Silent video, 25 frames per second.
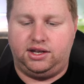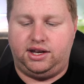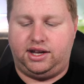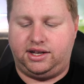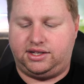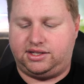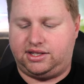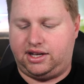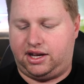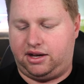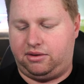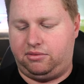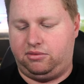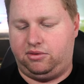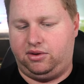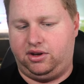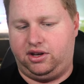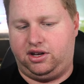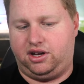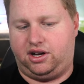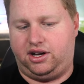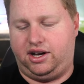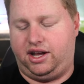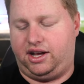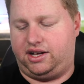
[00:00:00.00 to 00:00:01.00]
Next up, we
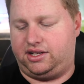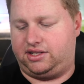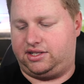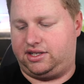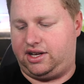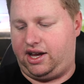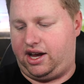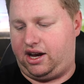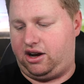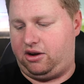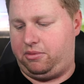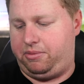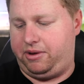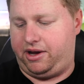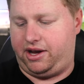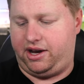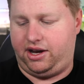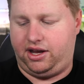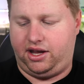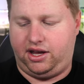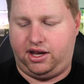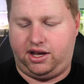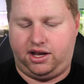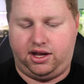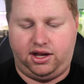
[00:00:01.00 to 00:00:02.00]
got our scour pad
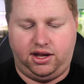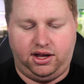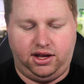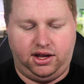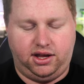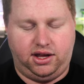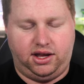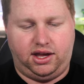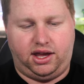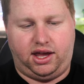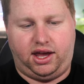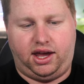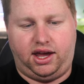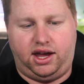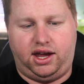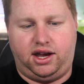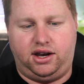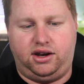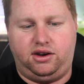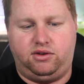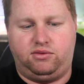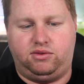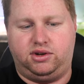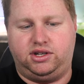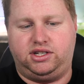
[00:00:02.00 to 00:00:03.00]
here
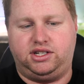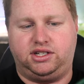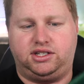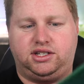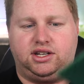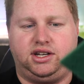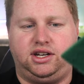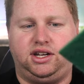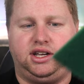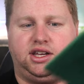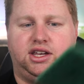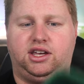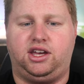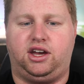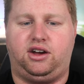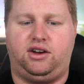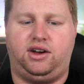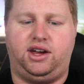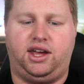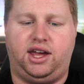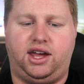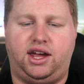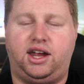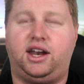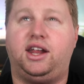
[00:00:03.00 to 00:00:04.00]
and we're just gonna go
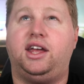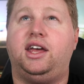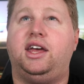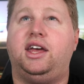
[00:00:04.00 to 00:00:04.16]
ahead